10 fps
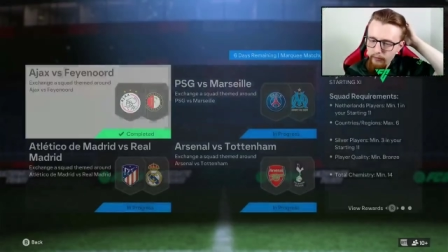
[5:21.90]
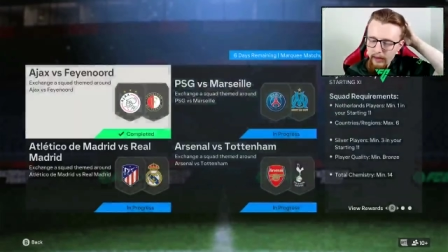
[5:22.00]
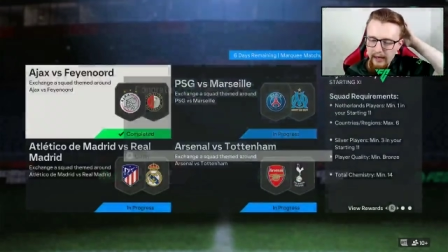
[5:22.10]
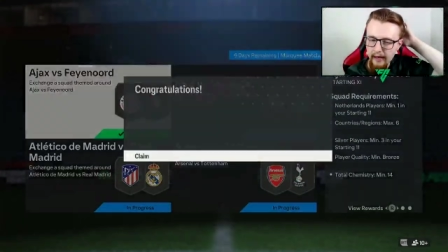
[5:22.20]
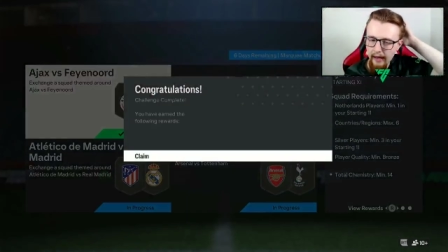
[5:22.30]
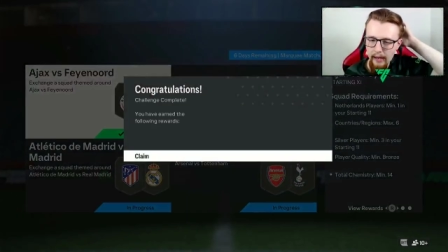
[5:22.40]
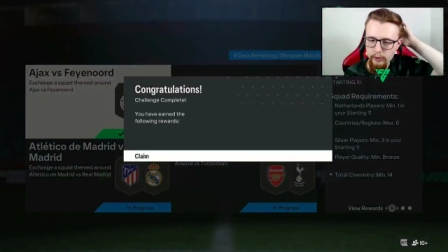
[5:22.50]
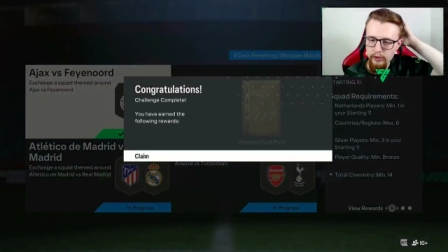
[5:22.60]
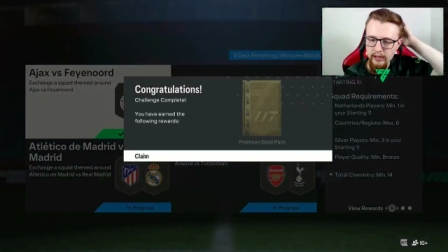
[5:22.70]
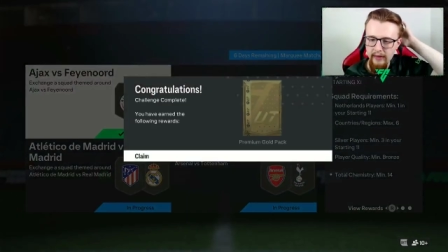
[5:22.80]
It allows us
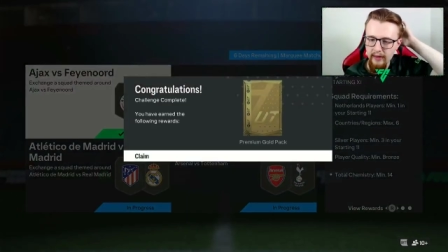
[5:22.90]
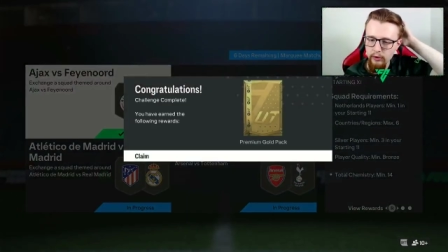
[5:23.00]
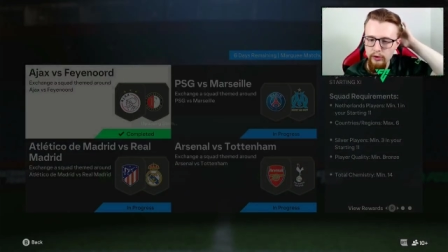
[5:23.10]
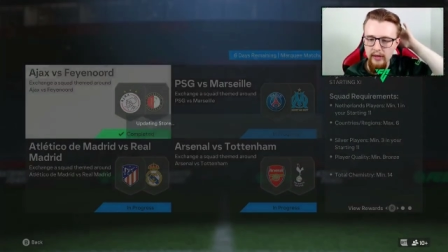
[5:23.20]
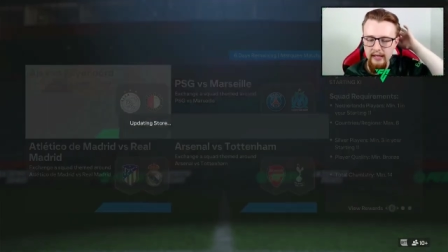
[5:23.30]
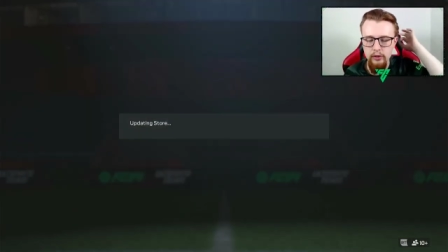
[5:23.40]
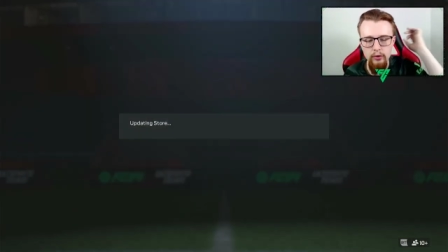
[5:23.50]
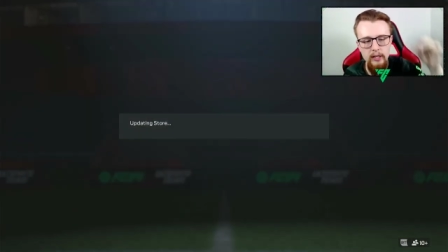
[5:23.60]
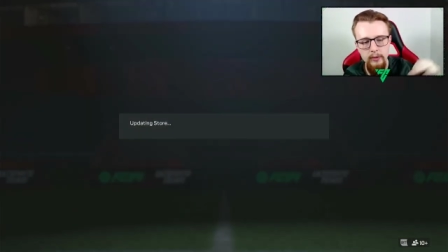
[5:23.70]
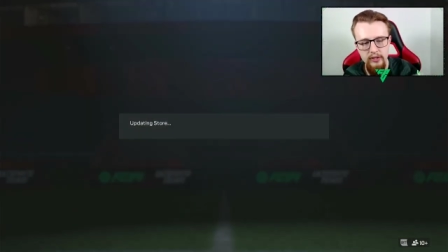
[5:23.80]
to get that done. So that's a
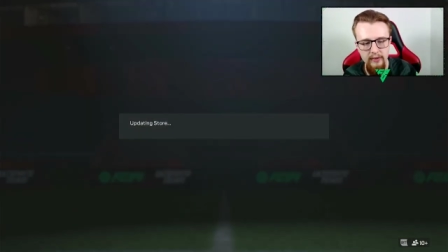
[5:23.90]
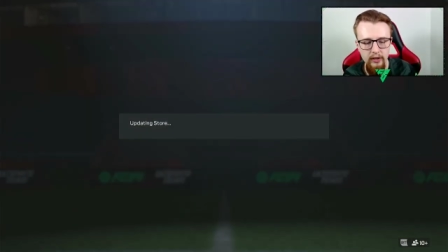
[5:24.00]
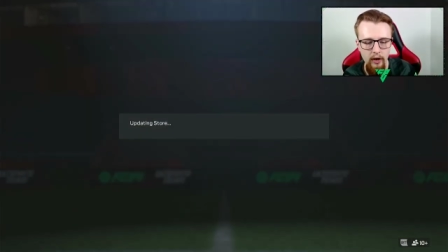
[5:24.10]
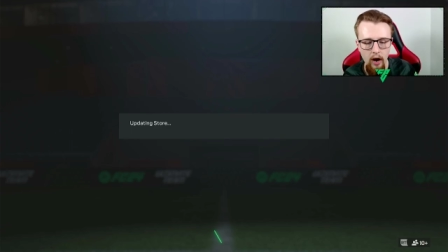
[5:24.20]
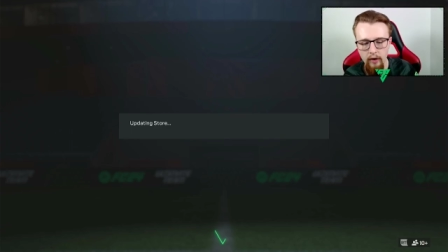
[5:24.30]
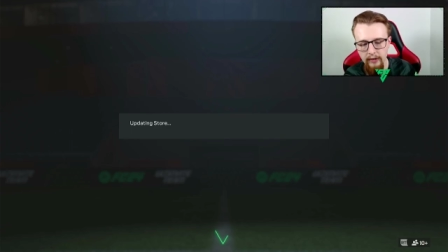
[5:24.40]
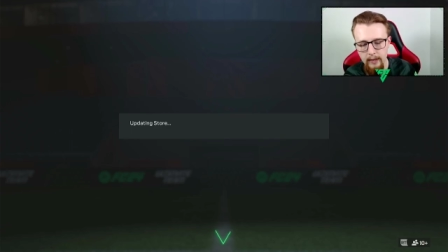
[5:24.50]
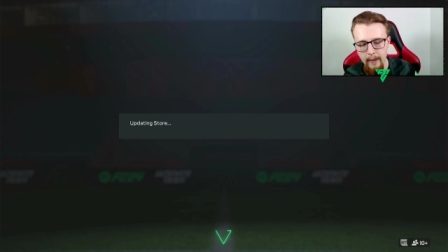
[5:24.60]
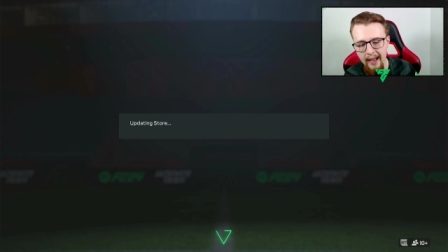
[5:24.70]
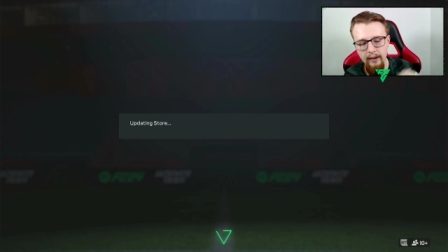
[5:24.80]
tradable 7.5k
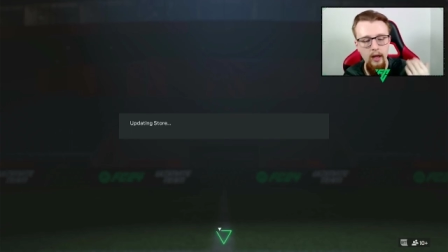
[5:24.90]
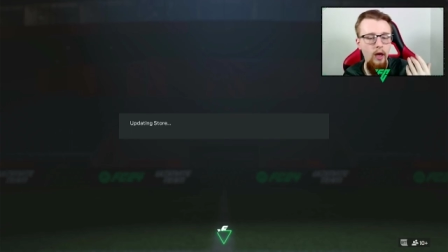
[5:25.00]
pack.